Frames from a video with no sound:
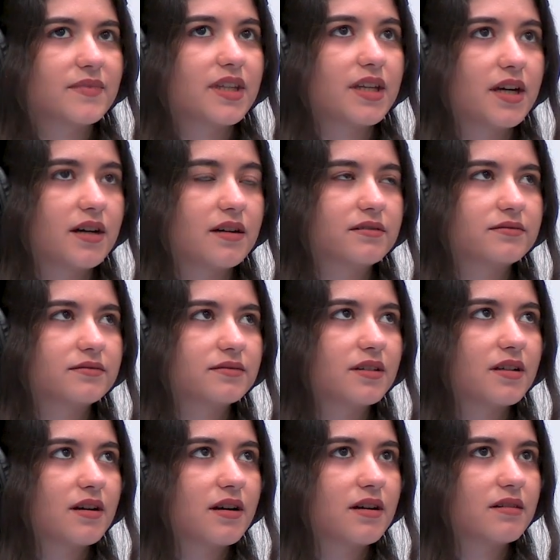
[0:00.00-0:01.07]
Yeah,
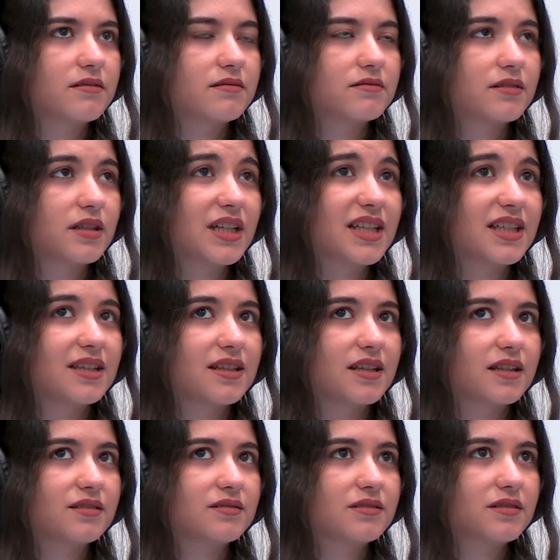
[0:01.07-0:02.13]
I get
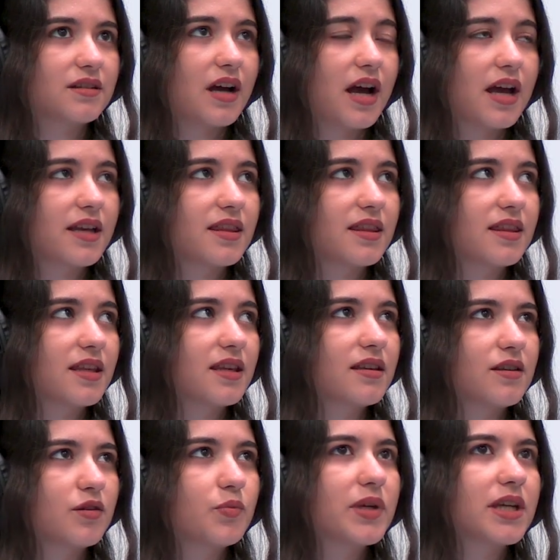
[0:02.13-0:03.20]
that. I
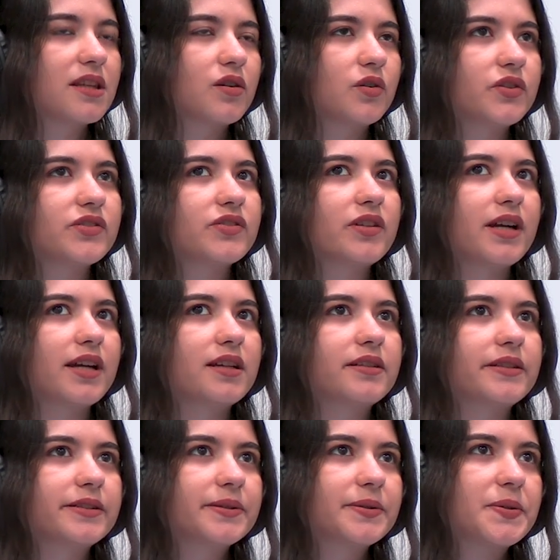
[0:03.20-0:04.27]
think you mean also
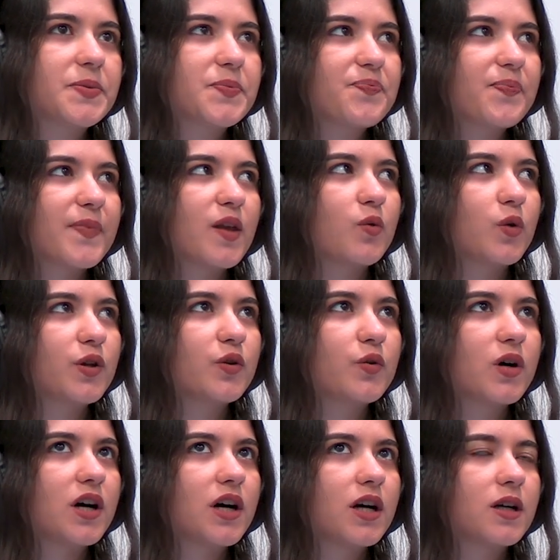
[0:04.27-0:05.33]
like when you
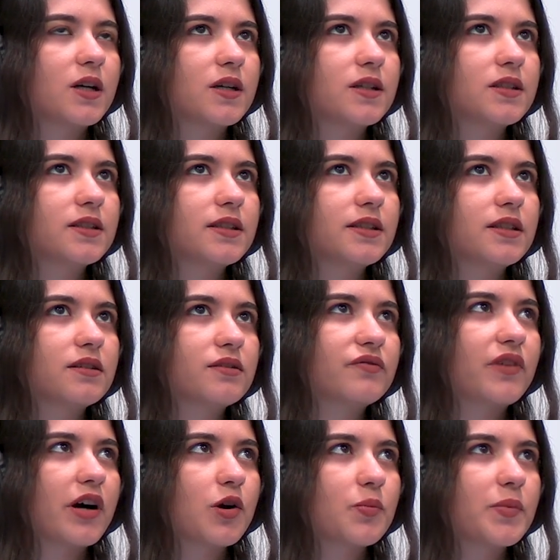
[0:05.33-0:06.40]
are in an
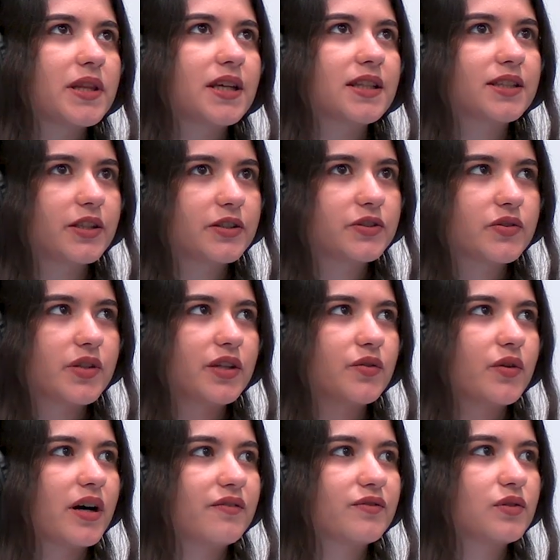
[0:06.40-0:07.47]
environment that tells you that
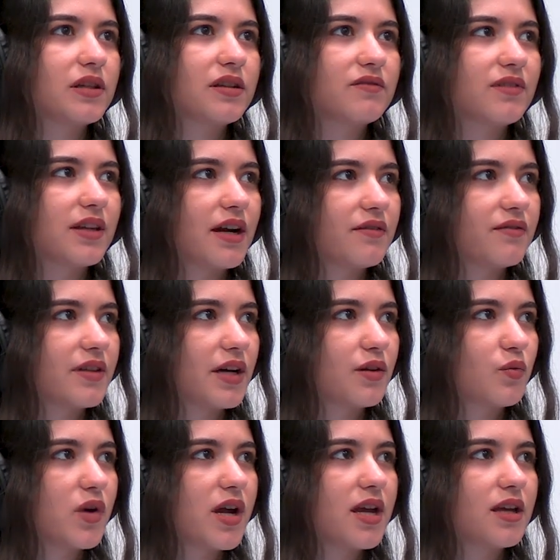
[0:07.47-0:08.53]
you have to live life that
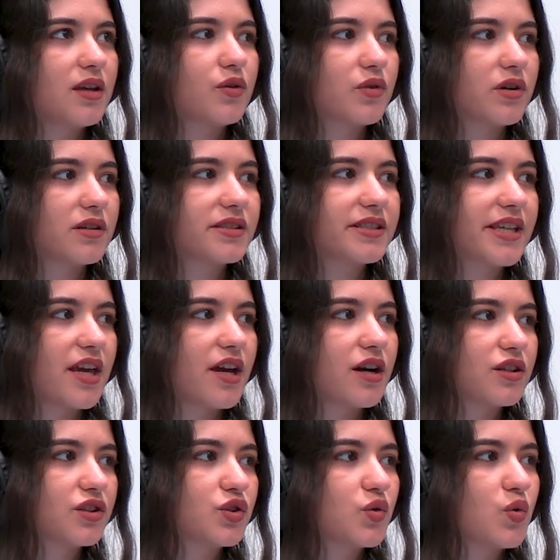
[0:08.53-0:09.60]
way, you are
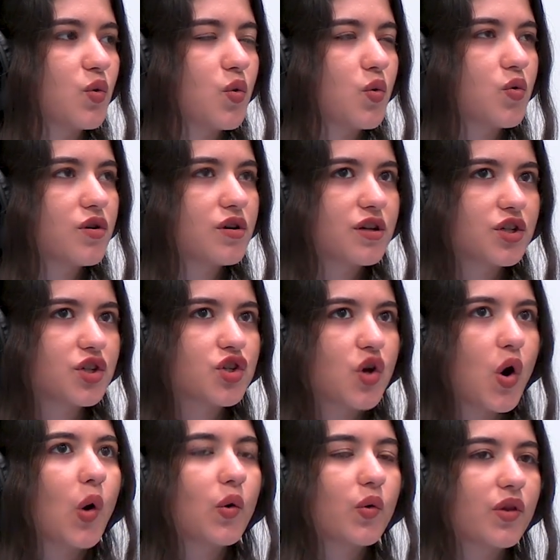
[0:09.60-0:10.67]
scared to
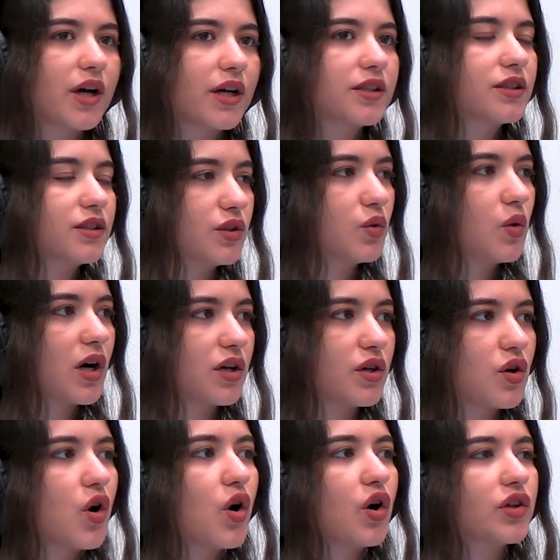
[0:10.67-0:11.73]
show that you are
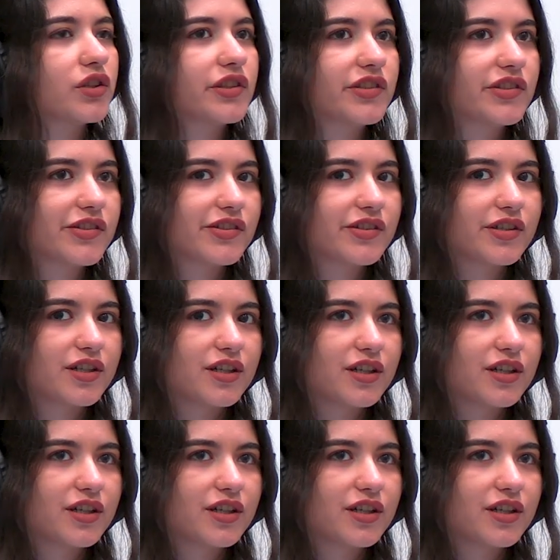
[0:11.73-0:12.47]
not